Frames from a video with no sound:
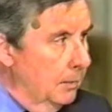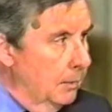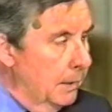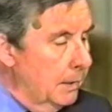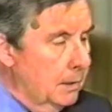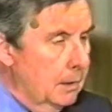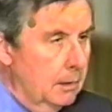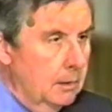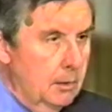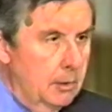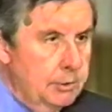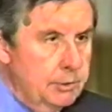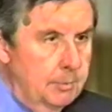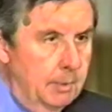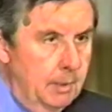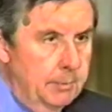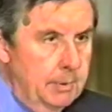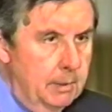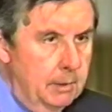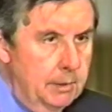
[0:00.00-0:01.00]
But a
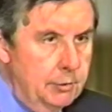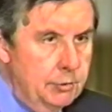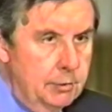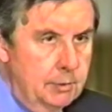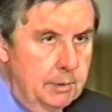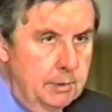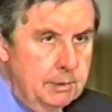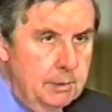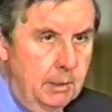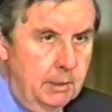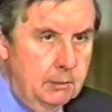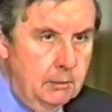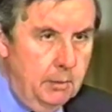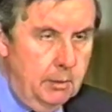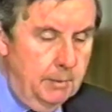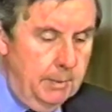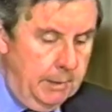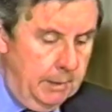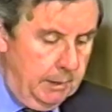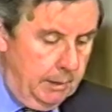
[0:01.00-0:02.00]
large population does not
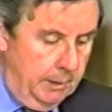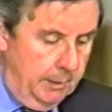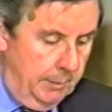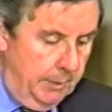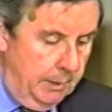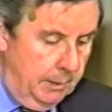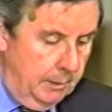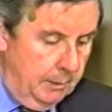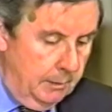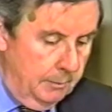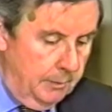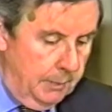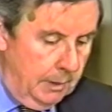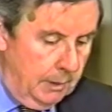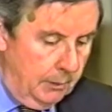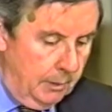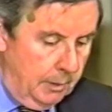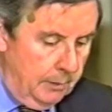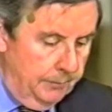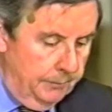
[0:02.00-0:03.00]
automatically mean
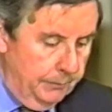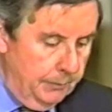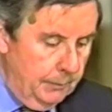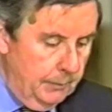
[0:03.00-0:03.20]
power.